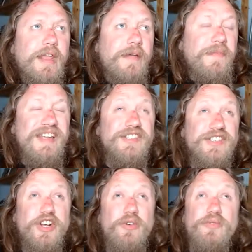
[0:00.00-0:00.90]
these
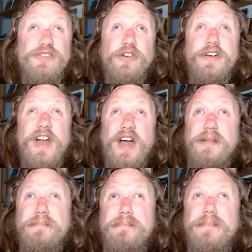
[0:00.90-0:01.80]
shows are not
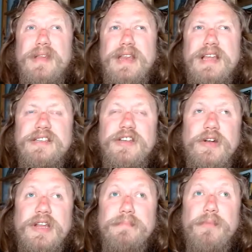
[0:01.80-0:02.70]

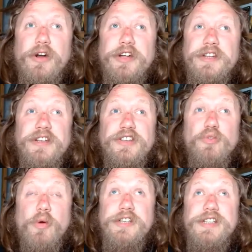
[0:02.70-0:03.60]
necessarily marketed
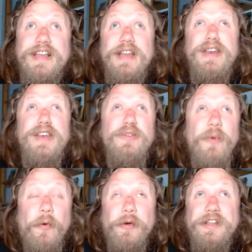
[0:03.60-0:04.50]
towards like a new
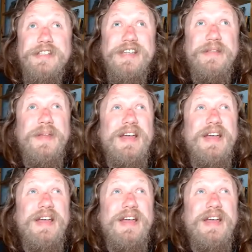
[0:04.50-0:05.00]
audience. Like,